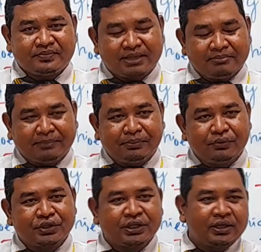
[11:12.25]
my
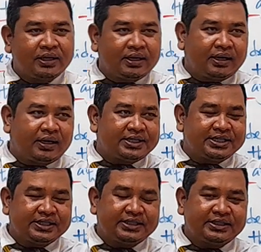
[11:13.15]
book on
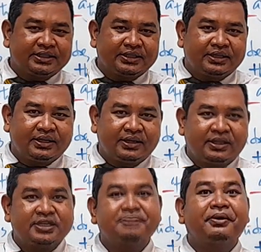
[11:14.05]

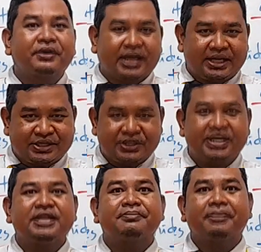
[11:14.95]
the bookcase,
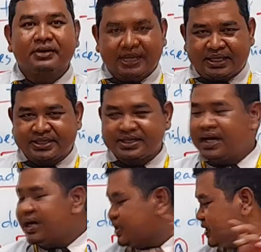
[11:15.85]
in the bookcase.
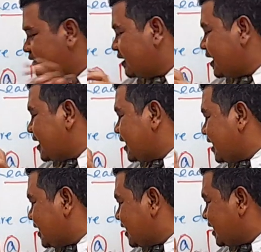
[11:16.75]
So
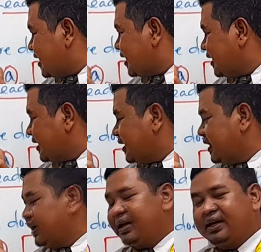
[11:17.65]

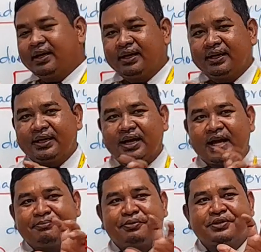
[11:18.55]

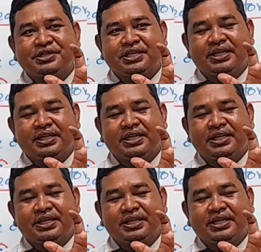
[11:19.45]
I put